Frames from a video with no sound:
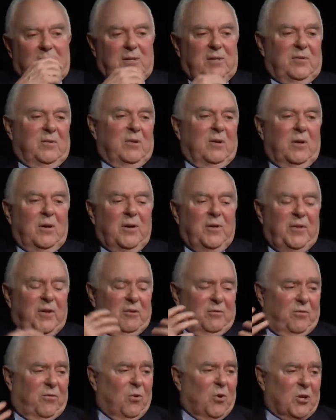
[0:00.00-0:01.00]
and the
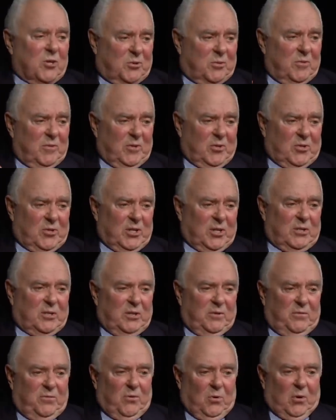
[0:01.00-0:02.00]
enforcement of the
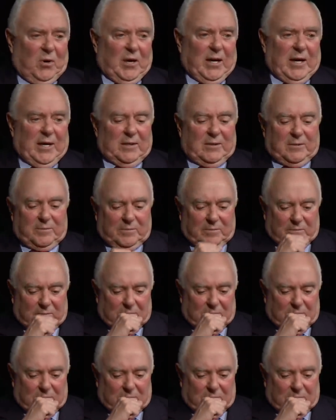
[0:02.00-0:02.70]
64 Act